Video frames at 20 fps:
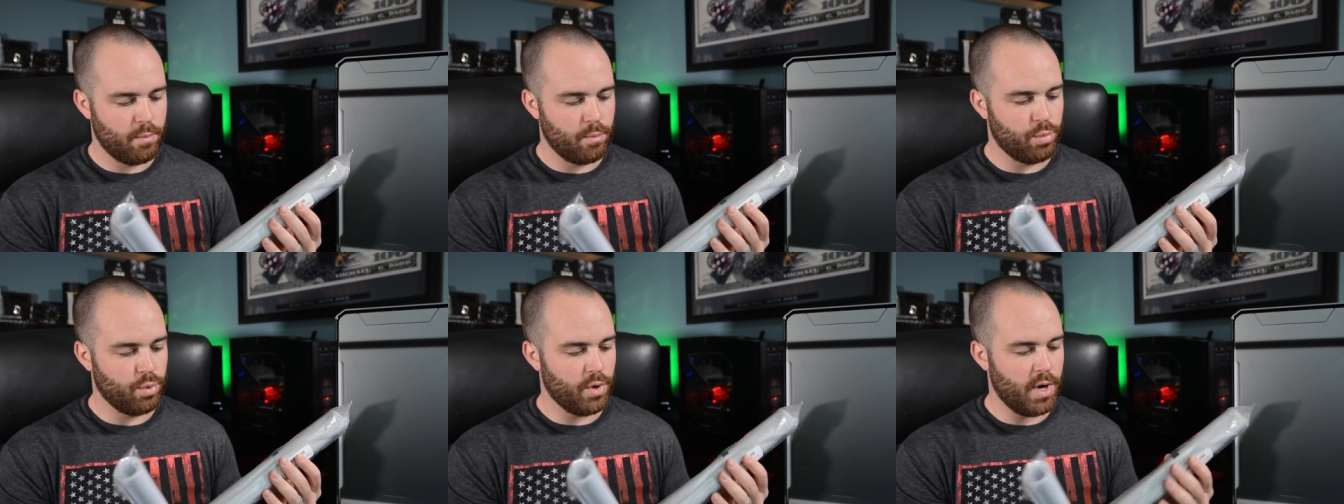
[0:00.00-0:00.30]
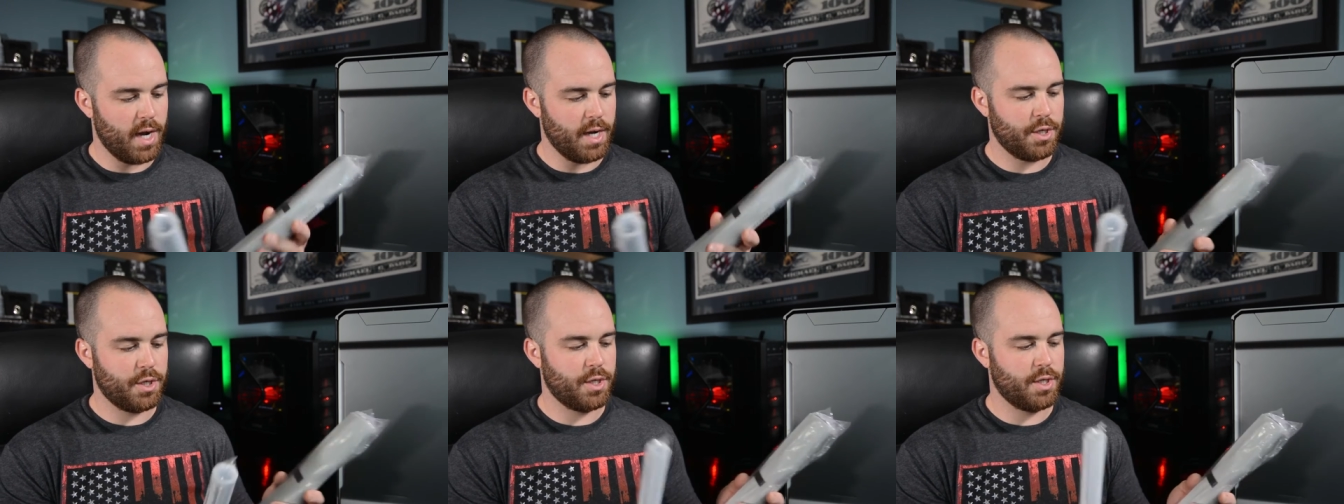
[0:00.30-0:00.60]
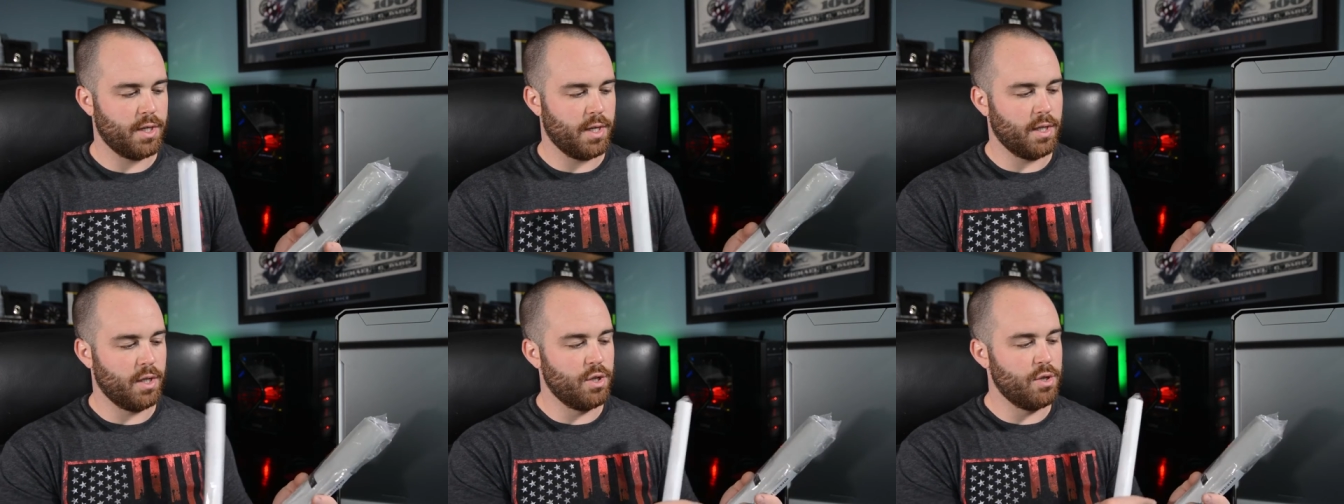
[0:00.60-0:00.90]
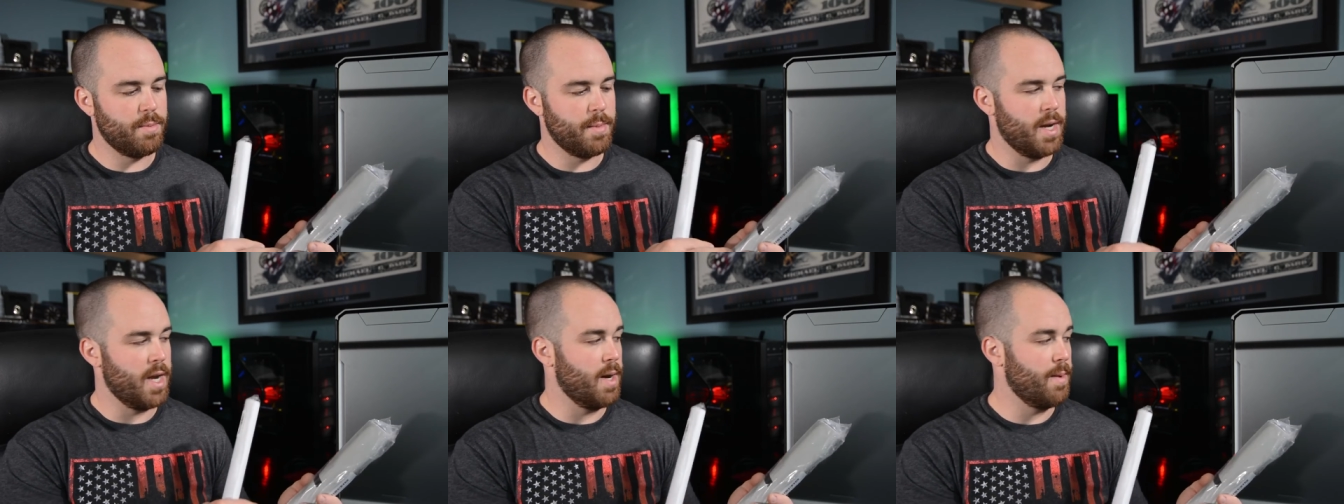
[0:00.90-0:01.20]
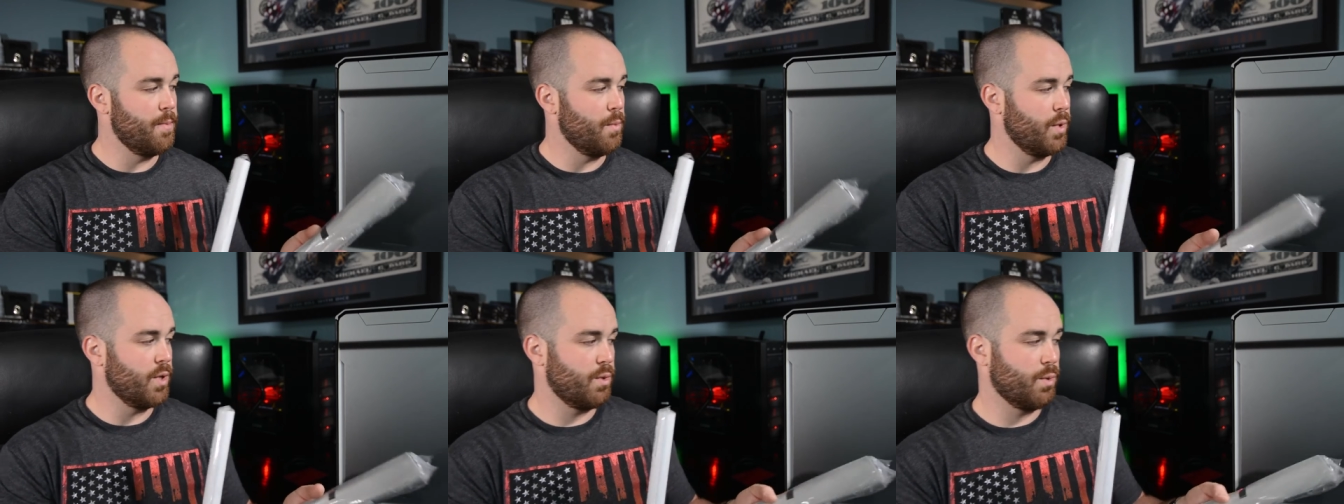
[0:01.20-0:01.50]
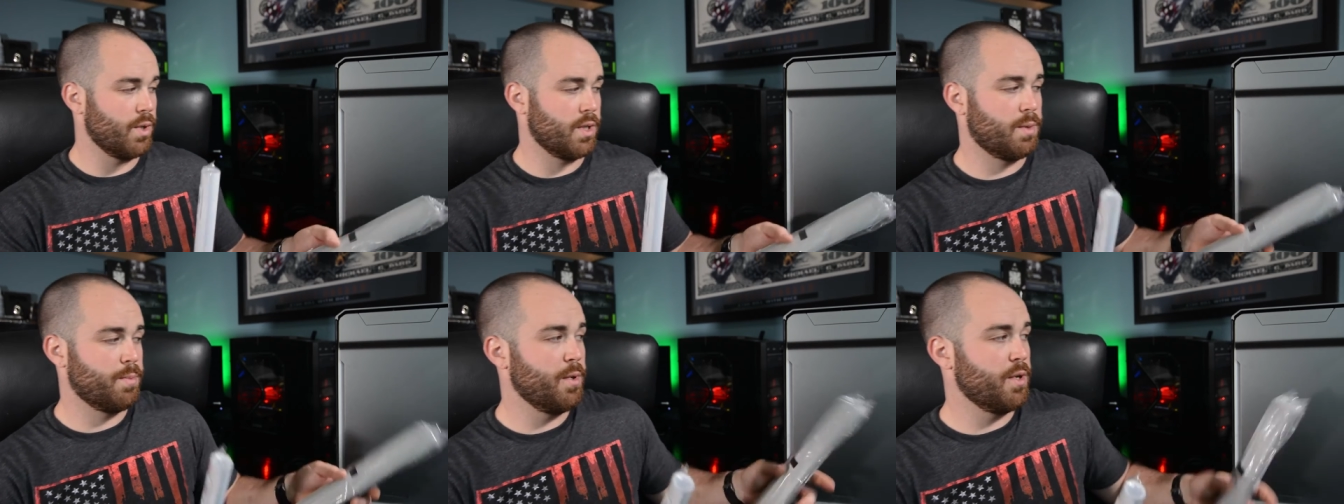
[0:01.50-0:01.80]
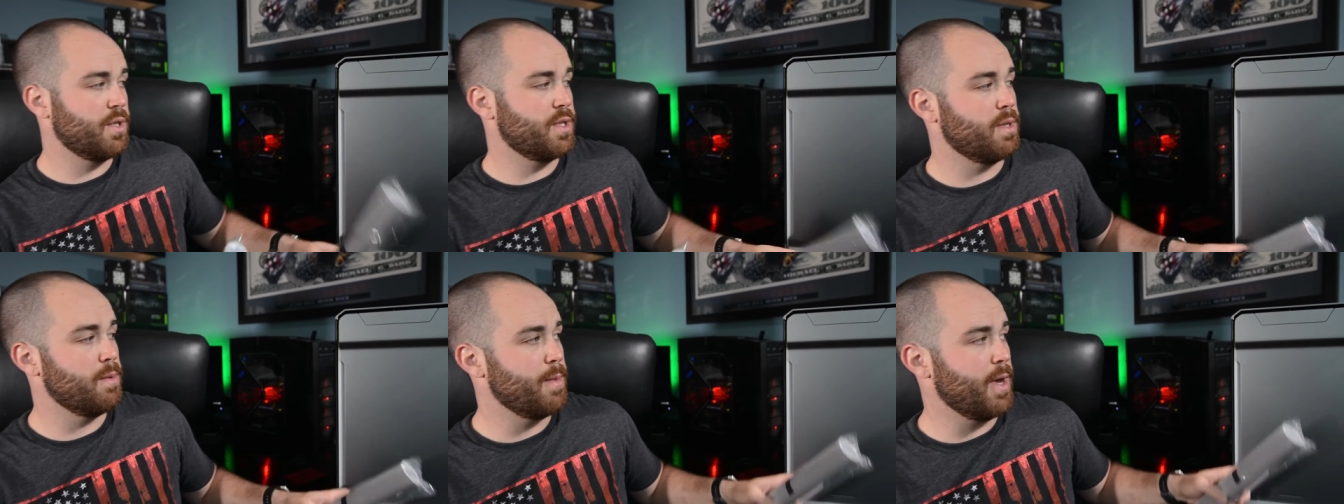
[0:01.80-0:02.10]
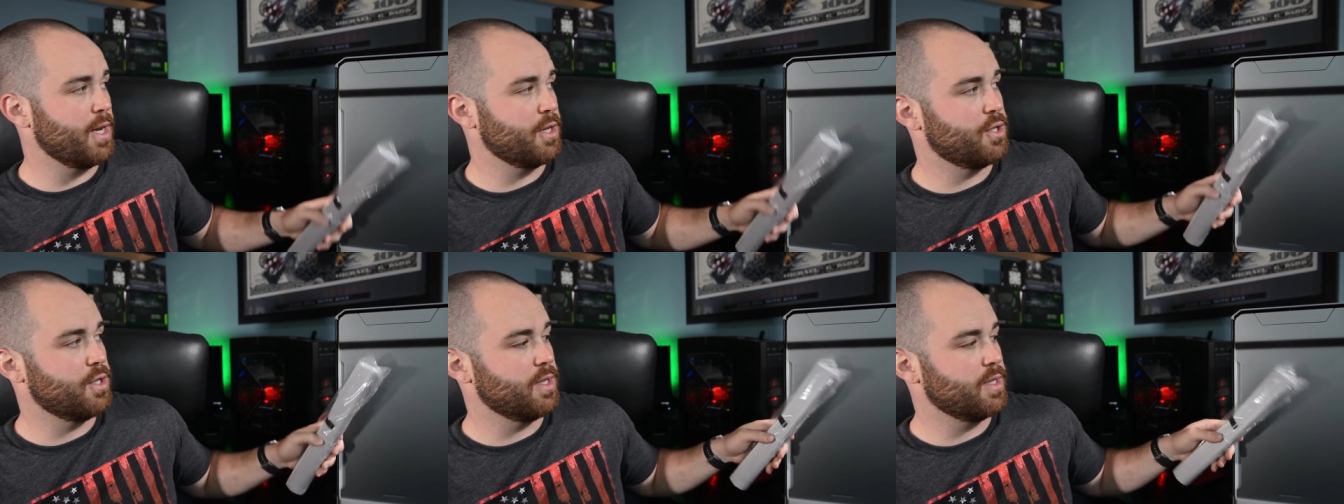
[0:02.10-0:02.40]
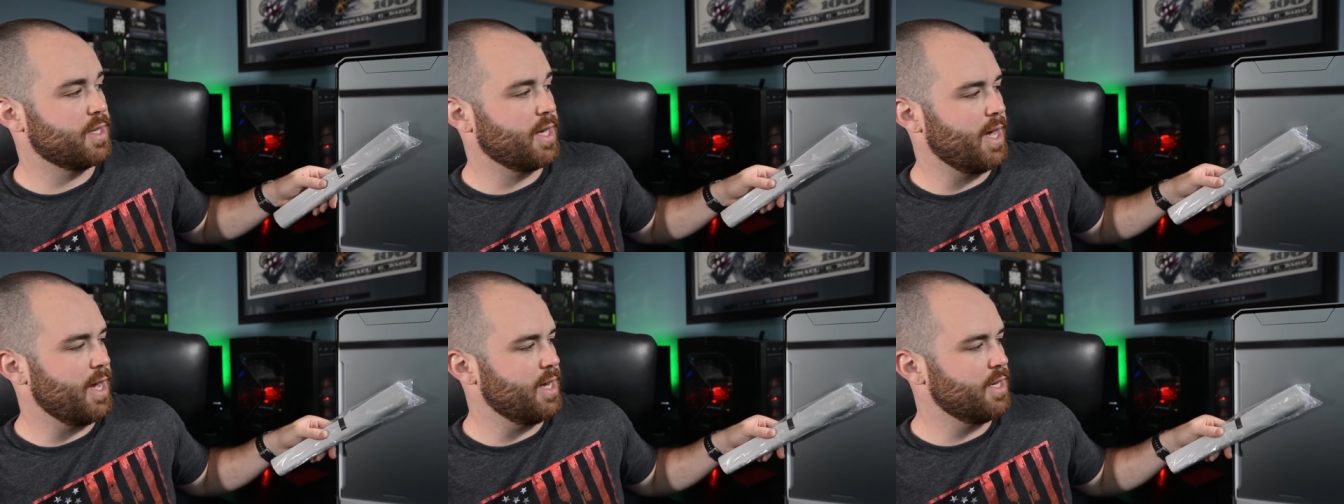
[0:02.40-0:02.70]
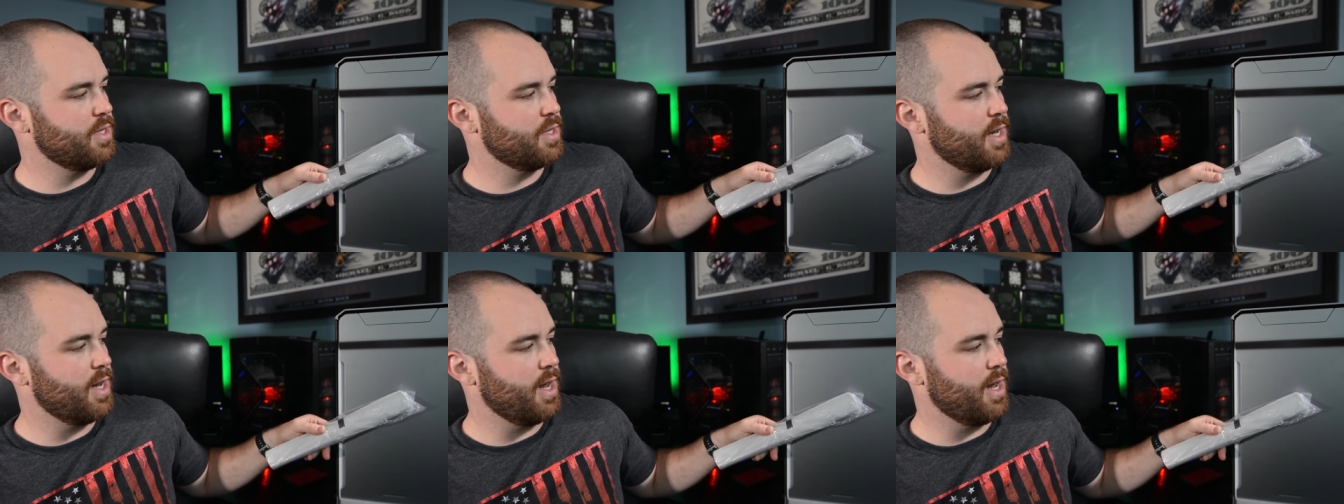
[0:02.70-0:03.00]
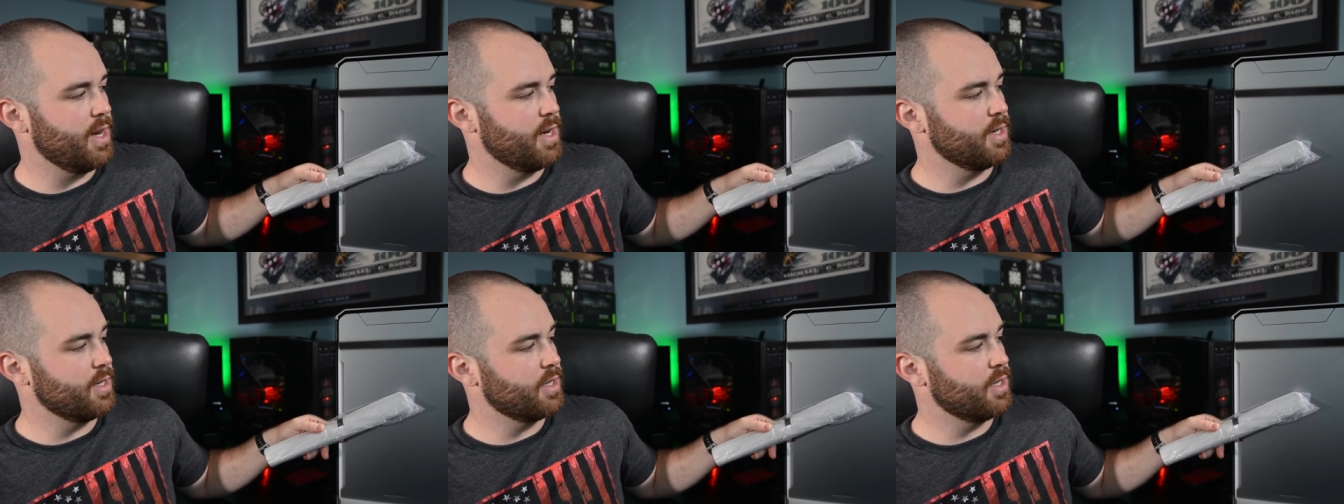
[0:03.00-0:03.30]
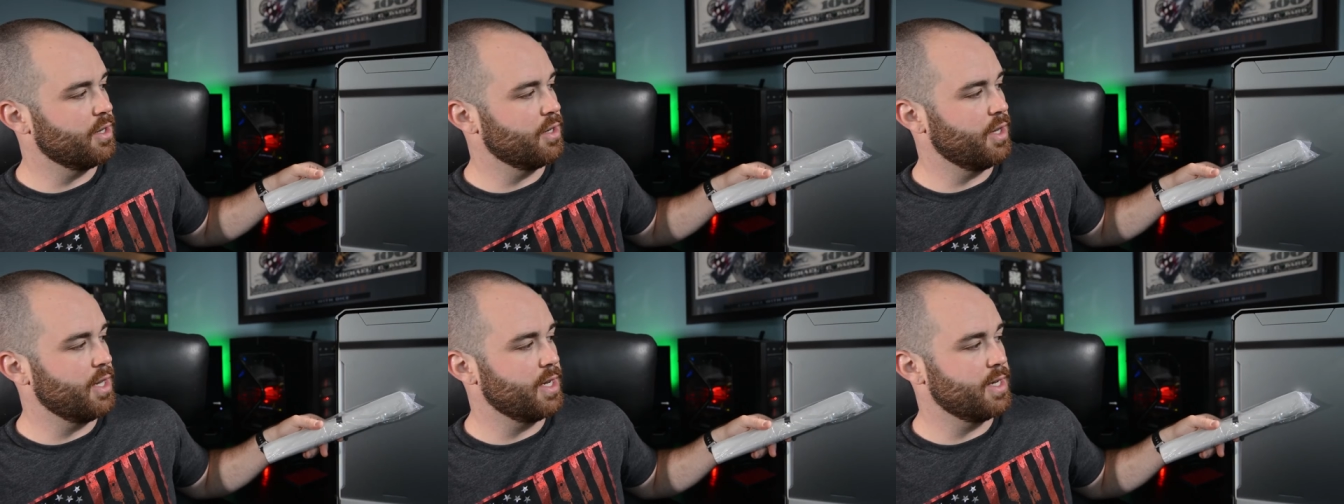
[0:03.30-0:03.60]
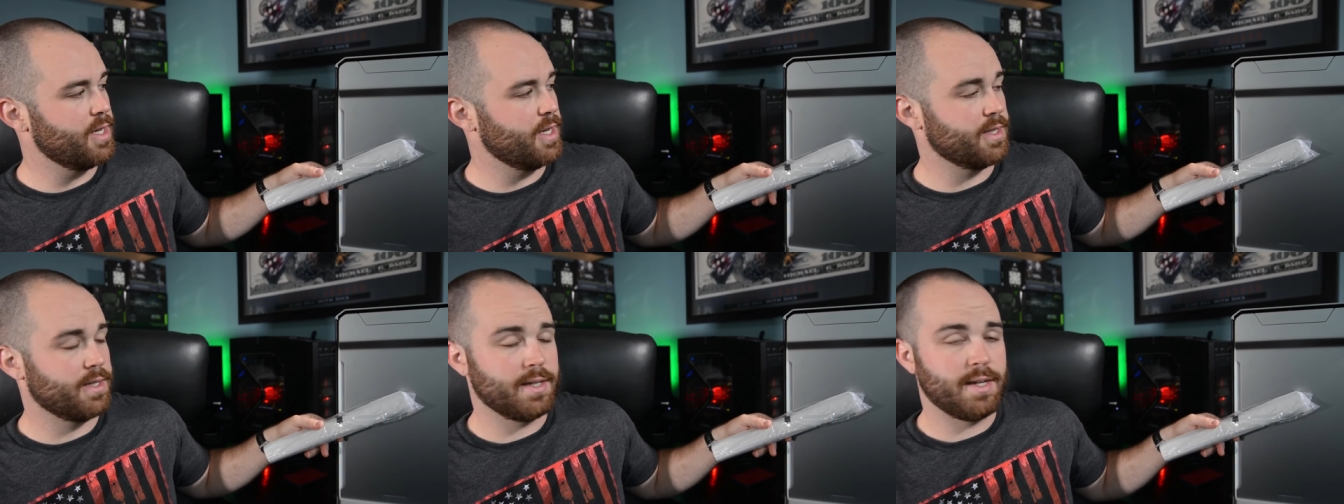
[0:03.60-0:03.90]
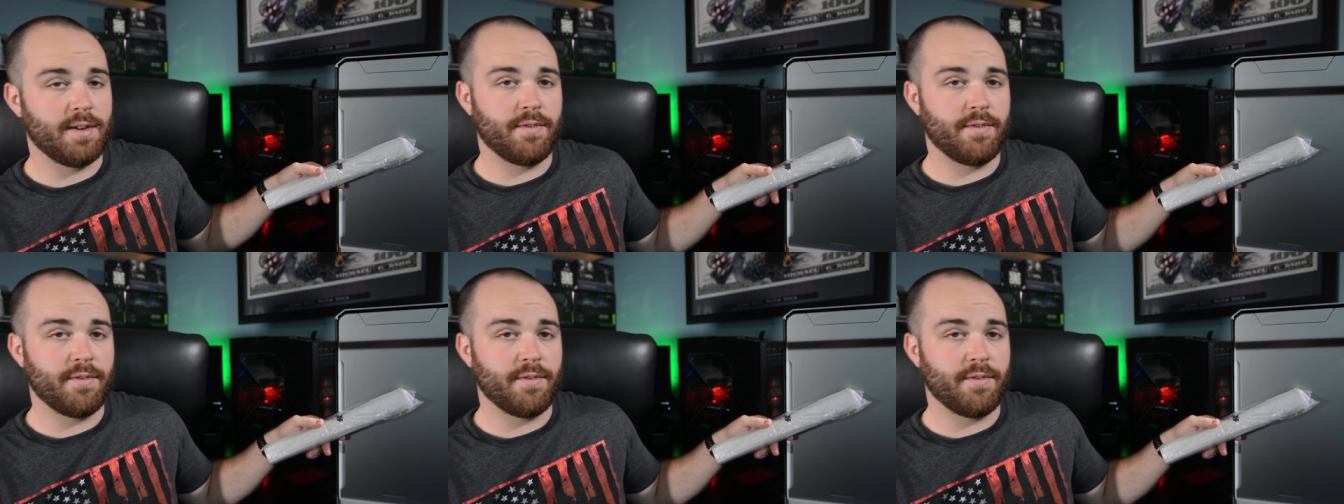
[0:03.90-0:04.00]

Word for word: brushed aluminum, which was supposed to match this case, and clearly it doesn't.